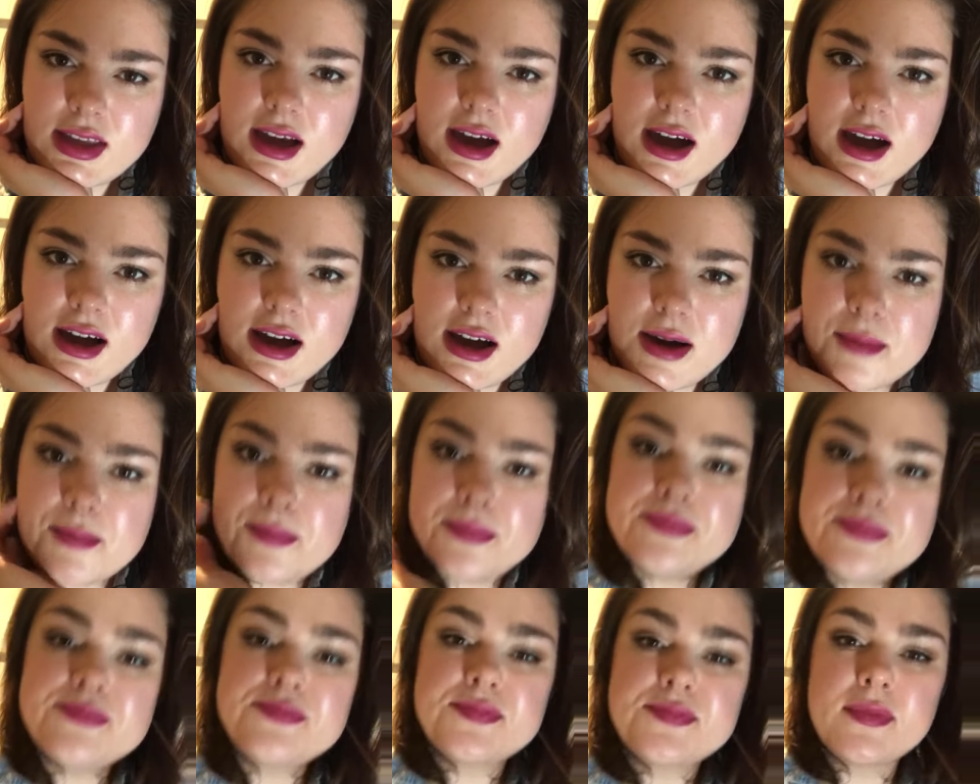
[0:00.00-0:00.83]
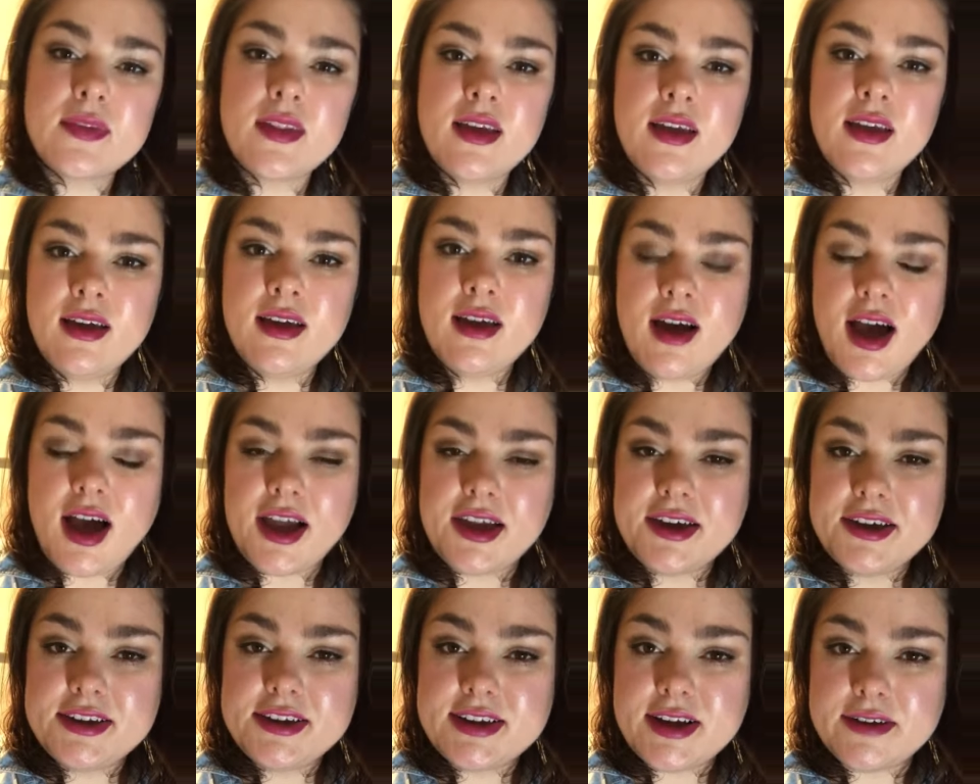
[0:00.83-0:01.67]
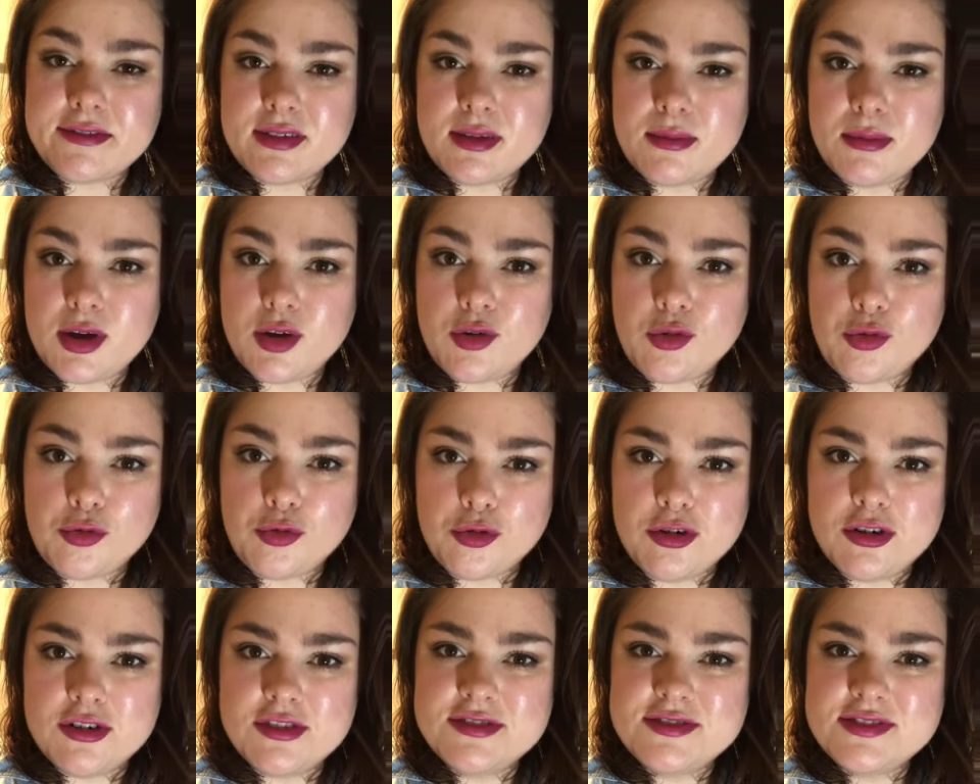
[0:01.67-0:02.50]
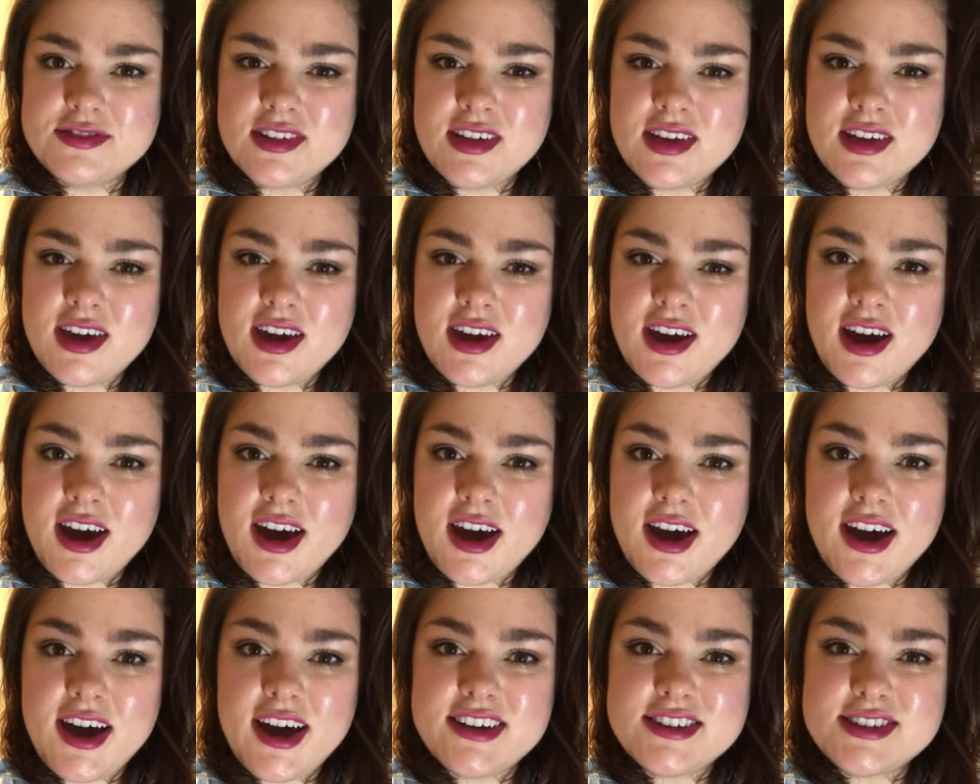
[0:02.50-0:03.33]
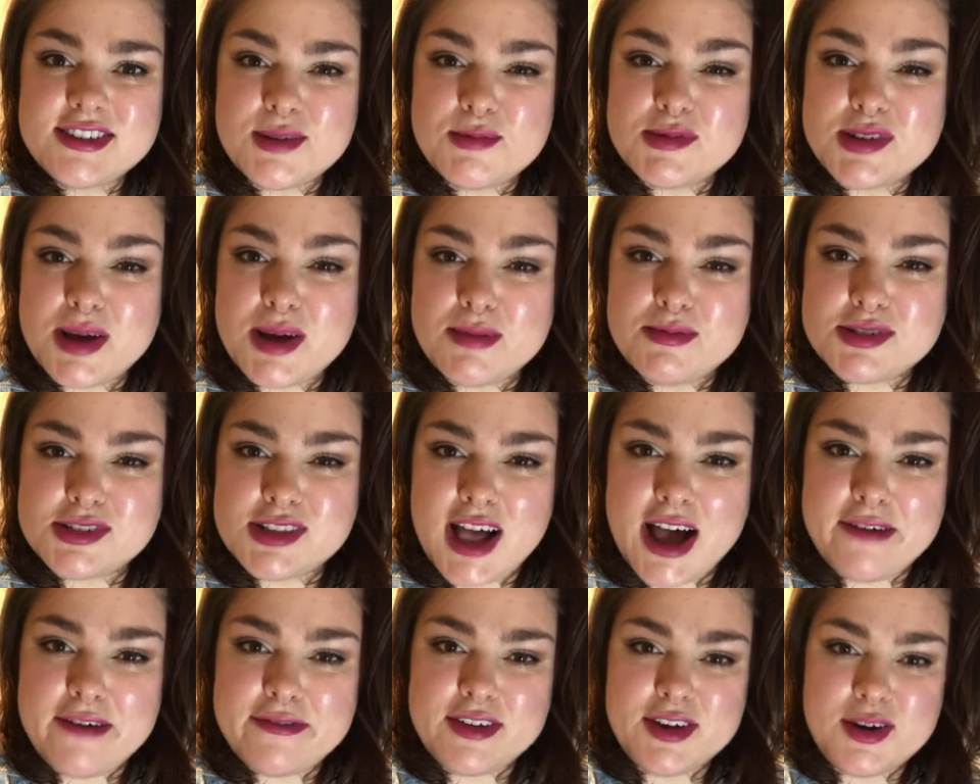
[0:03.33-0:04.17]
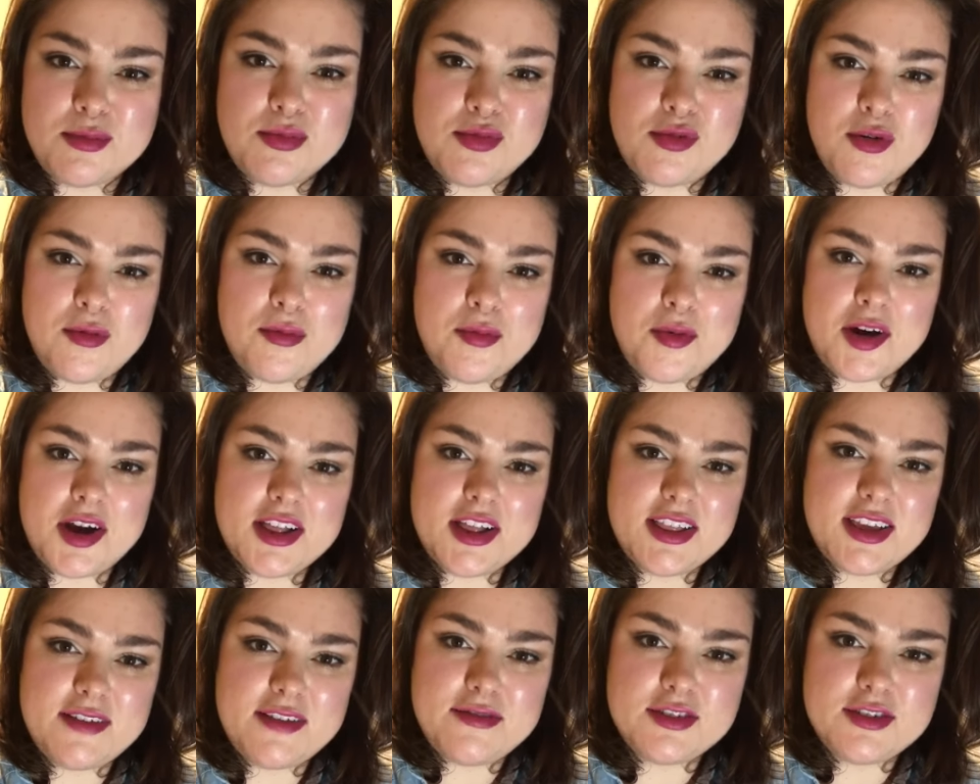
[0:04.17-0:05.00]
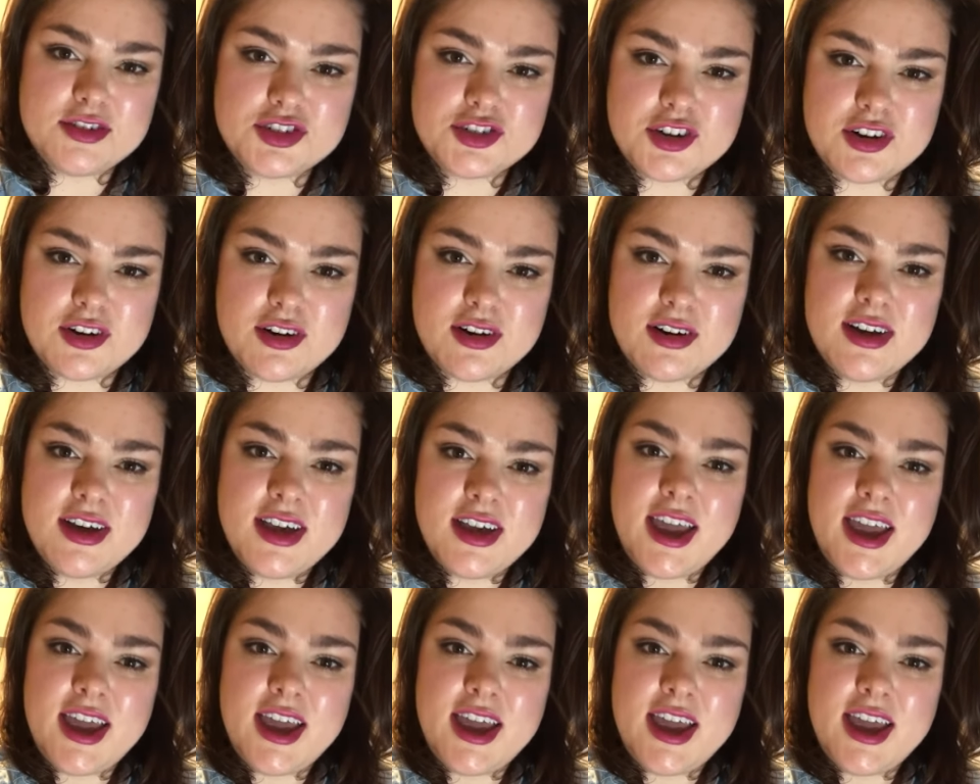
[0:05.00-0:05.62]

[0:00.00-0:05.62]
I could definitely be cruel. I sometimes laugh inappropriately, for sure.